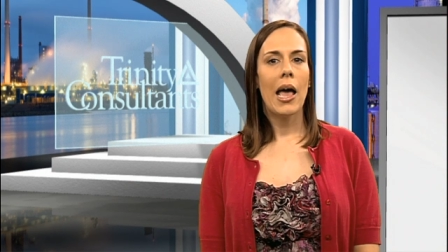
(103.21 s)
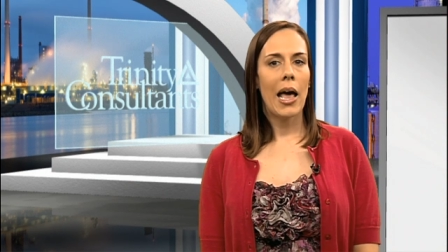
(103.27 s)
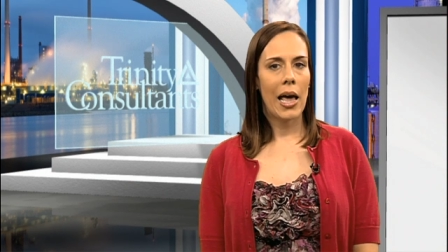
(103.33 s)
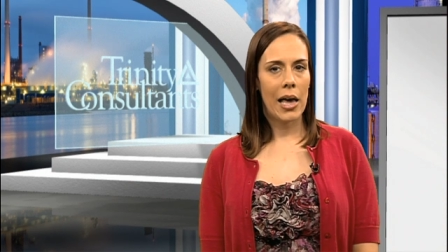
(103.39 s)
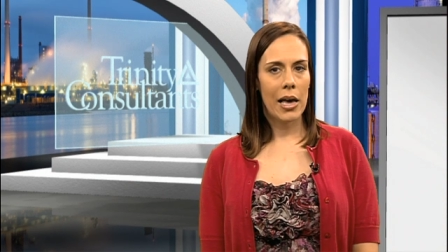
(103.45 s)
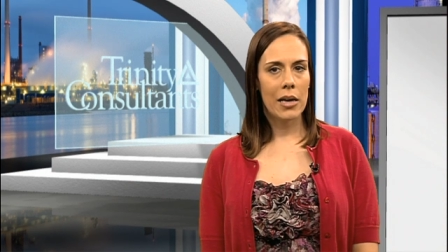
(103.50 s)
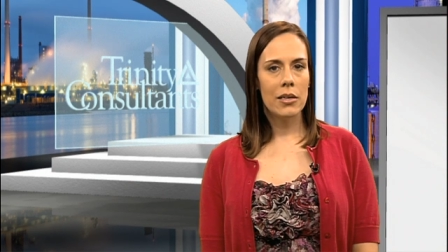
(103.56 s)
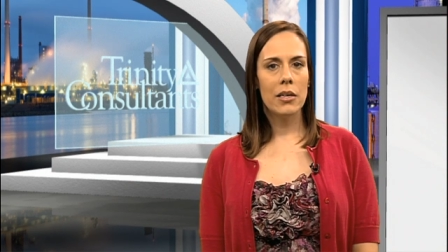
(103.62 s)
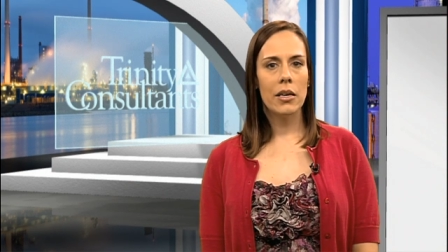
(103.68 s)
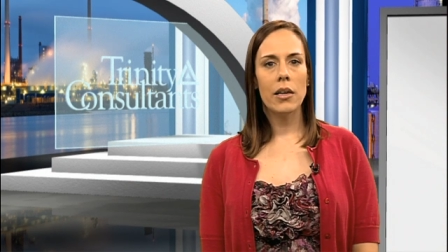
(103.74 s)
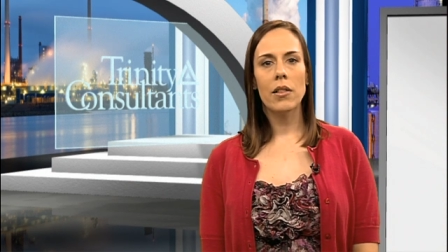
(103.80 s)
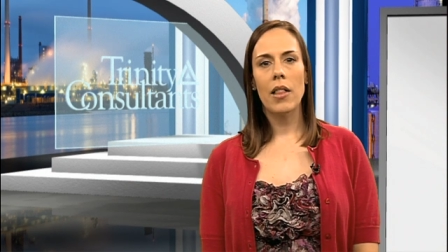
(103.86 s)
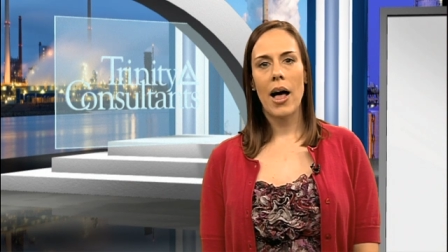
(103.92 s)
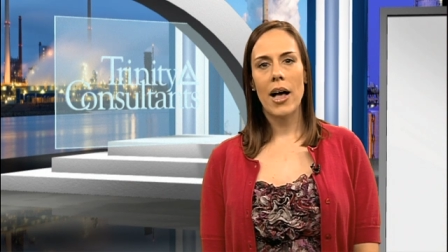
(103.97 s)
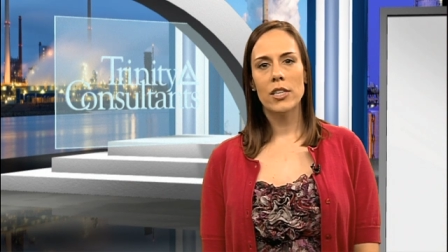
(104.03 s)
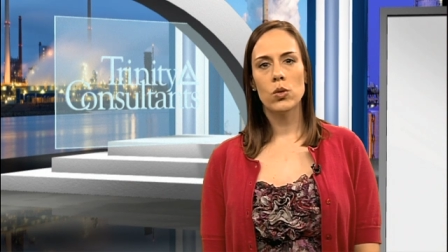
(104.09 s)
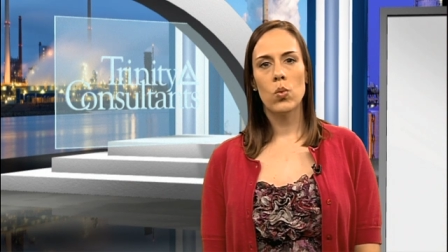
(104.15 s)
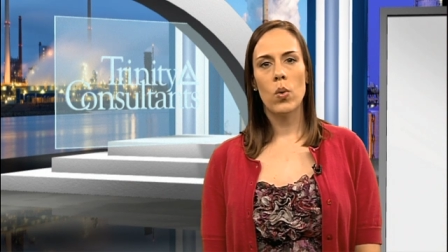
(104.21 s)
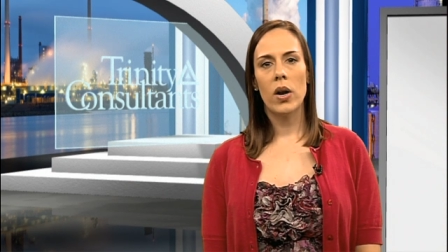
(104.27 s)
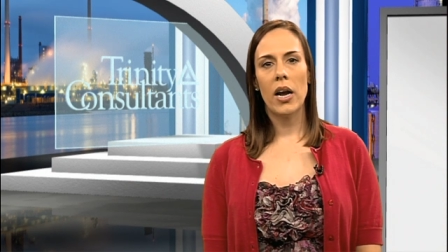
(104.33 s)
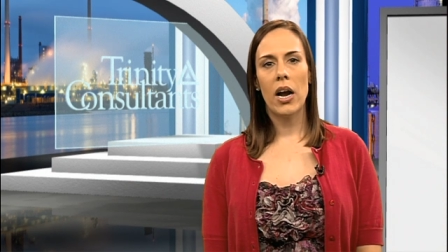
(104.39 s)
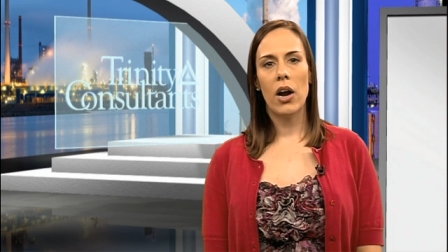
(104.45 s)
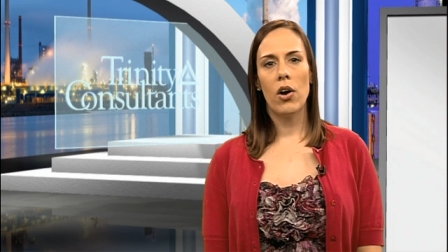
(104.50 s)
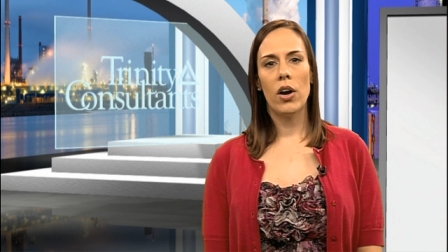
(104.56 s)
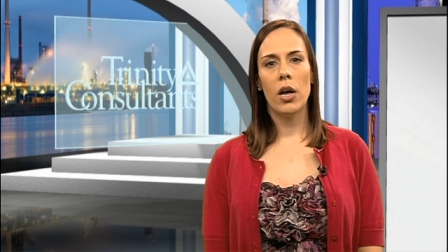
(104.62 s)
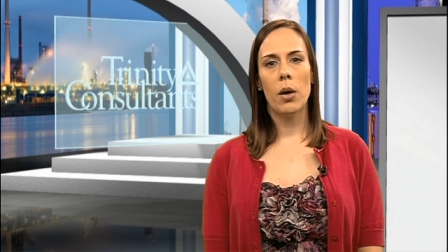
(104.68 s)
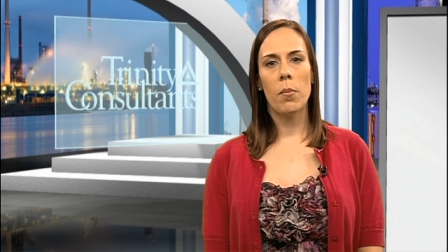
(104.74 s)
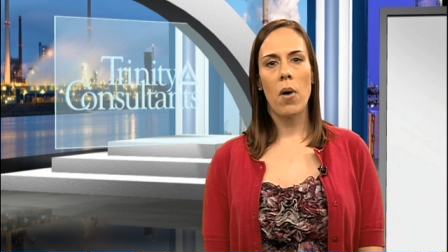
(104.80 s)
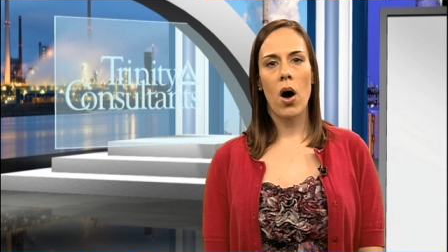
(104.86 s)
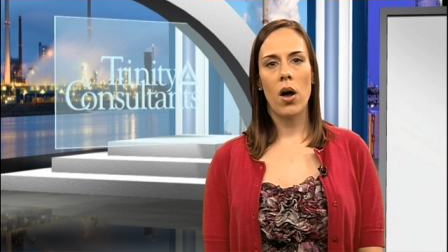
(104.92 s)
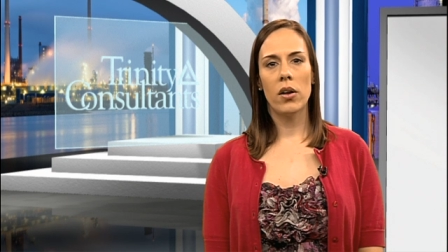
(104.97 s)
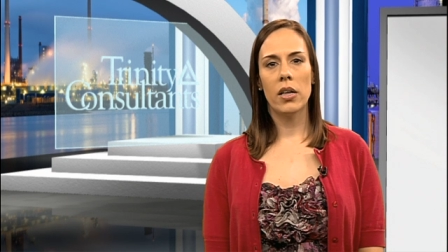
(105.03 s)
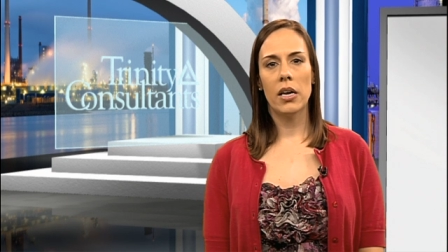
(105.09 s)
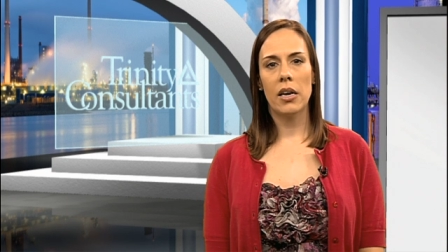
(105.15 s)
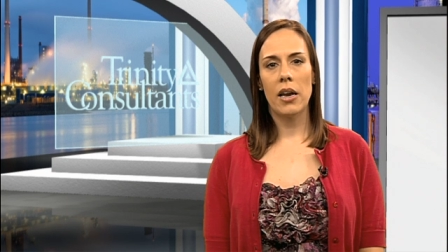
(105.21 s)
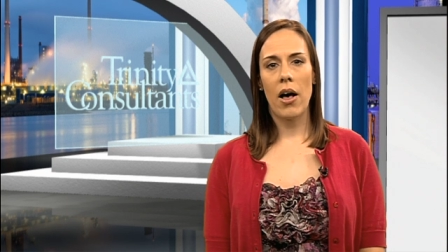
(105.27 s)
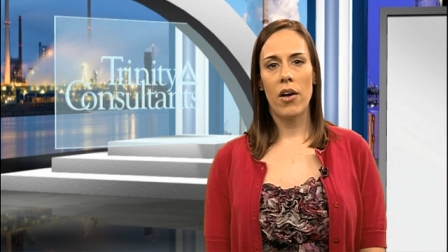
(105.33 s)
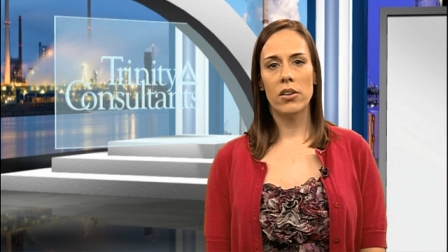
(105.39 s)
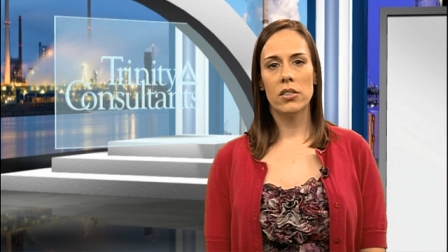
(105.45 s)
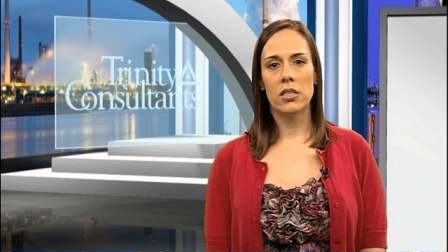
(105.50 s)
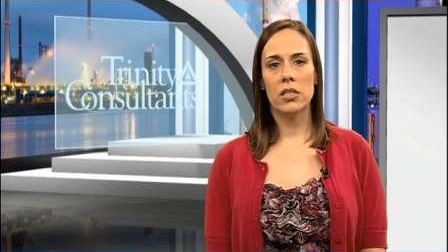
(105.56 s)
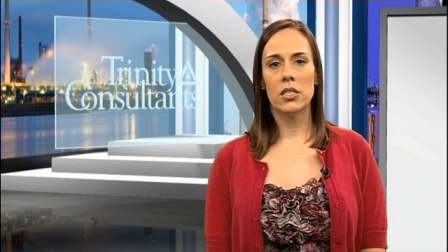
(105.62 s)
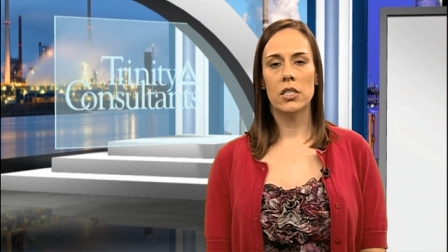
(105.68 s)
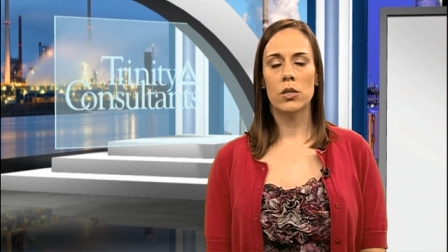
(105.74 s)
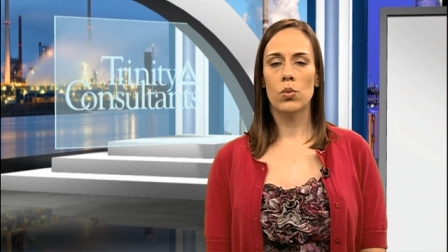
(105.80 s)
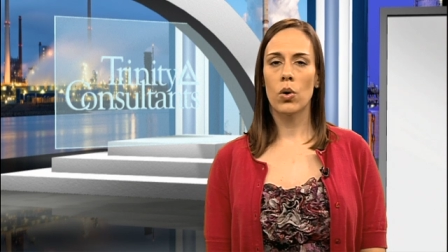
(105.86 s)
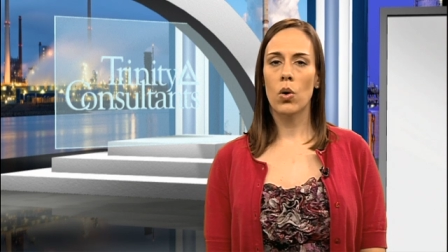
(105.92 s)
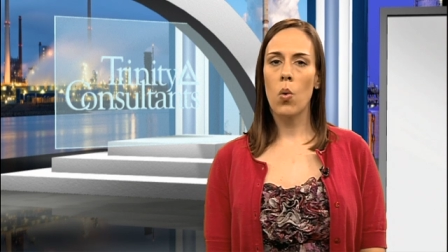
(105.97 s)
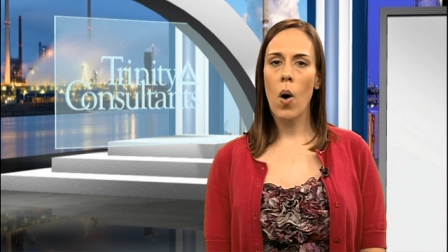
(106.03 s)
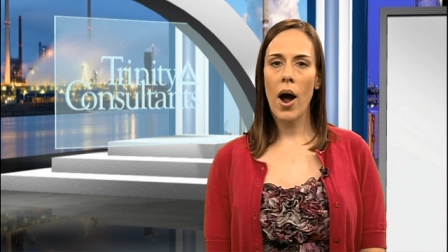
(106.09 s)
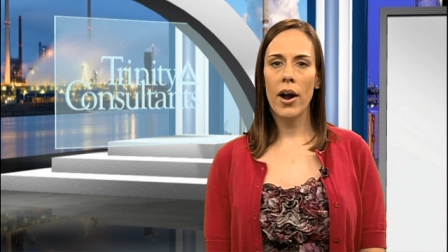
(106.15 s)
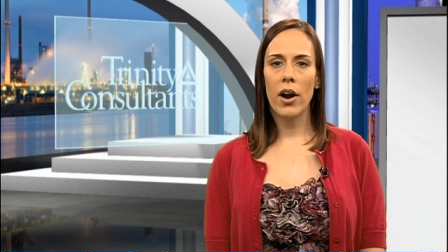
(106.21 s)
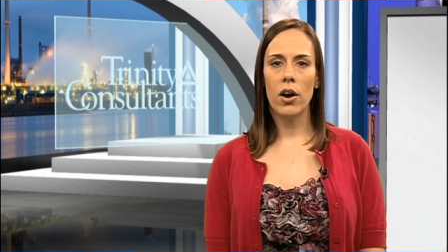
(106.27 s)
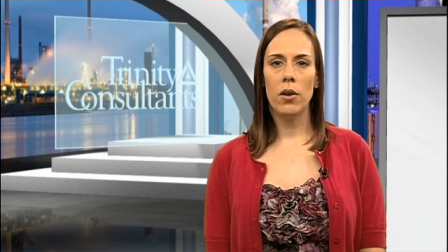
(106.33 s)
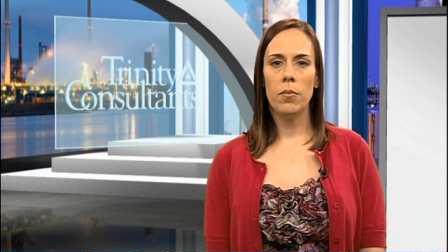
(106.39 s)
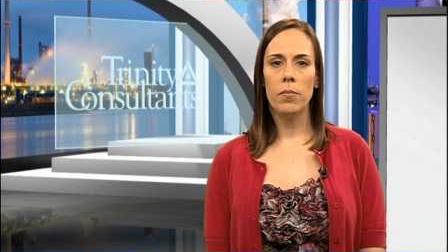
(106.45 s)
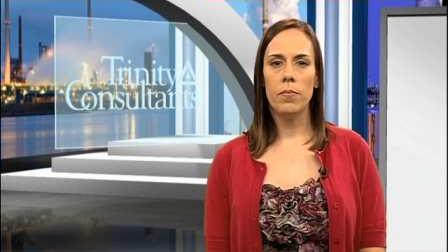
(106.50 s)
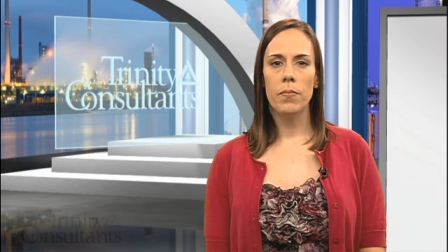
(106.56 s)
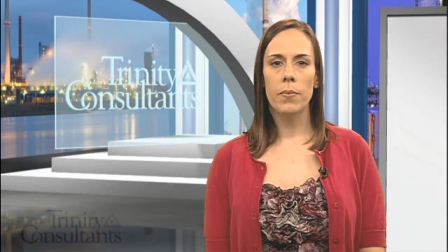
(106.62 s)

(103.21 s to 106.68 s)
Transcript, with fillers: and a Class one area modeling analysis is required,